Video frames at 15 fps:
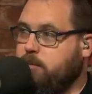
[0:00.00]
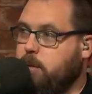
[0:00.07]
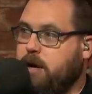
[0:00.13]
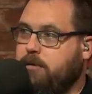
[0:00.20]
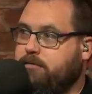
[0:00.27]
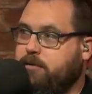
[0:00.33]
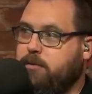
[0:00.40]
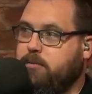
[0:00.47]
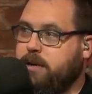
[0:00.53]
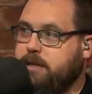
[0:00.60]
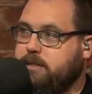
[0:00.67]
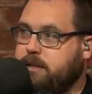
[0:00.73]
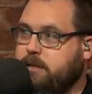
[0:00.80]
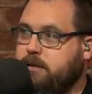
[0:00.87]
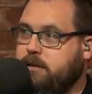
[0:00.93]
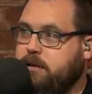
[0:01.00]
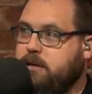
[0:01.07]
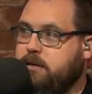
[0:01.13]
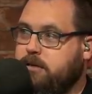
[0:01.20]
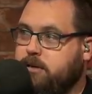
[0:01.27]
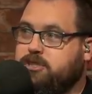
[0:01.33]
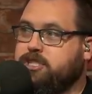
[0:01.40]
wire for a reason.
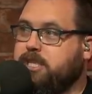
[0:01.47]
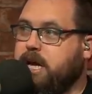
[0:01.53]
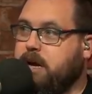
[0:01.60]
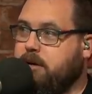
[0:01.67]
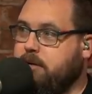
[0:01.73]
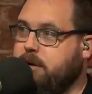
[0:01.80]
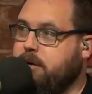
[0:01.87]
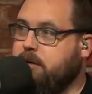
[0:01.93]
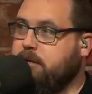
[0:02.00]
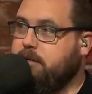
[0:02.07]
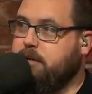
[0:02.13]
They're scary.